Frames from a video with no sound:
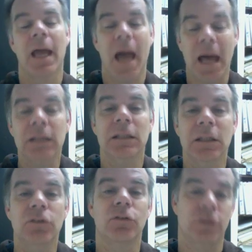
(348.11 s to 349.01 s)
at
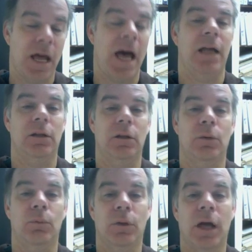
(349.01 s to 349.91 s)
least not
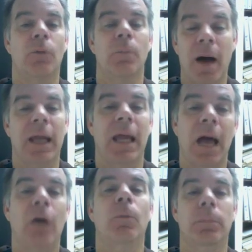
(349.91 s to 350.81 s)
without my
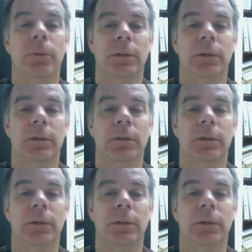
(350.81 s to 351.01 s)
help.